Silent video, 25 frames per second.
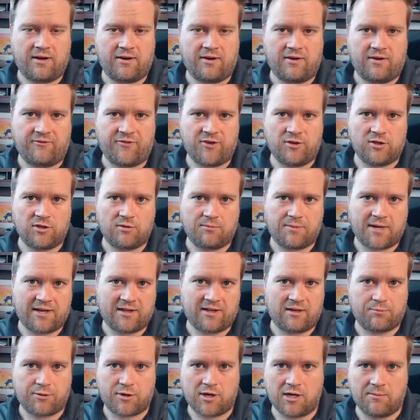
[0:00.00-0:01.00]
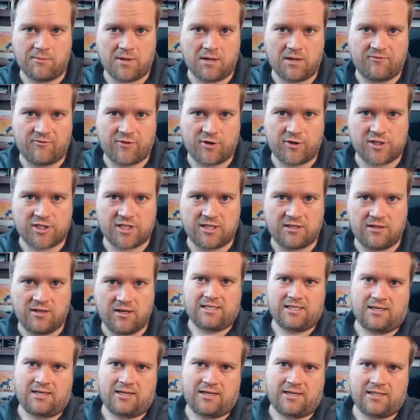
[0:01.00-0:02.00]
uh, if you do buy the premium version,
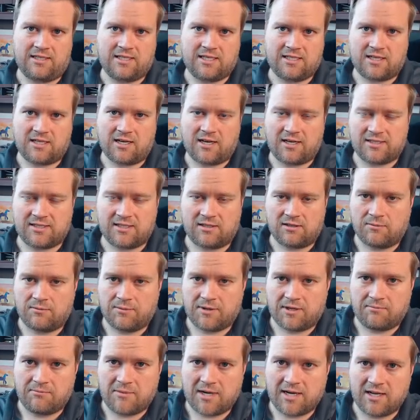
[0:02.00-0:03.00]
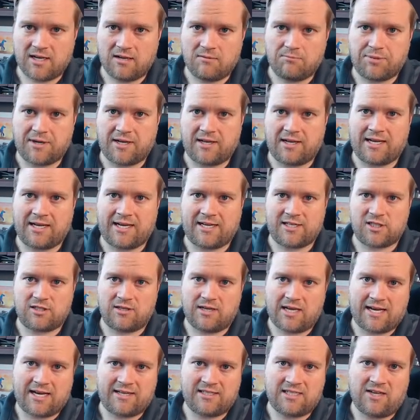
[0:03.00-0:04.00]
it uh, does cost a little bit of money, but it
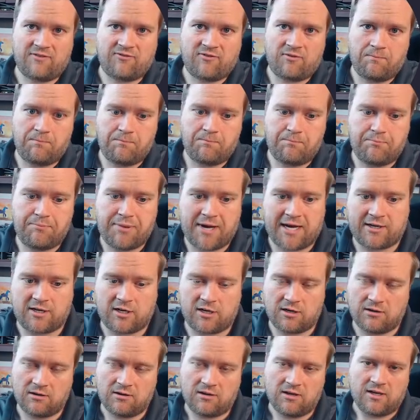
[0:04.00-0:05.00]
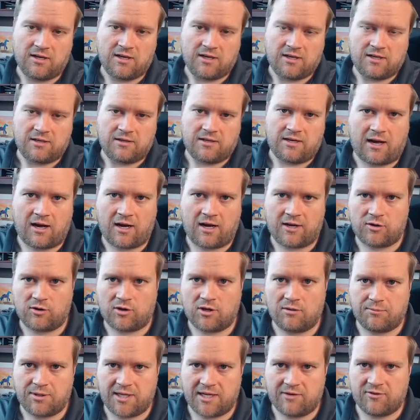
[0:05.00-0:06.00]
actually has even better
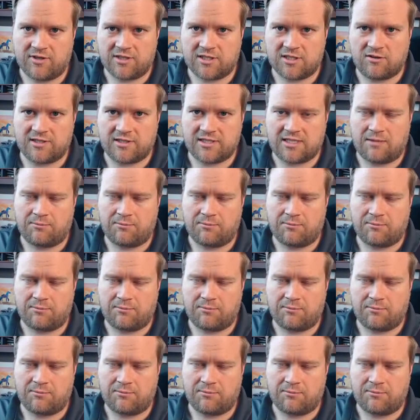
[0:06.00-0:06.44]
autocomplete results.